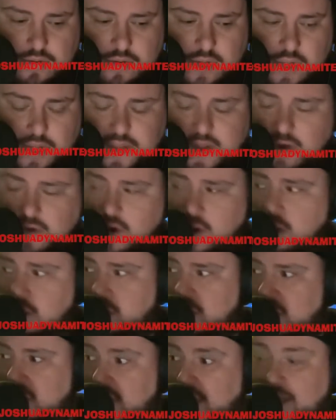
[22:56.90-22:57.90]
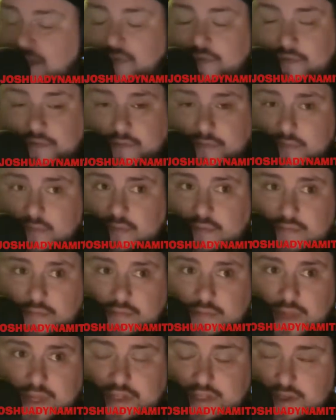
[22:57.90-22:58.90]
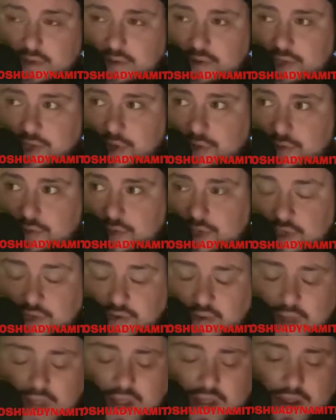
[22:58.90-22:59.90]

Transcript: on their own if they so choose to.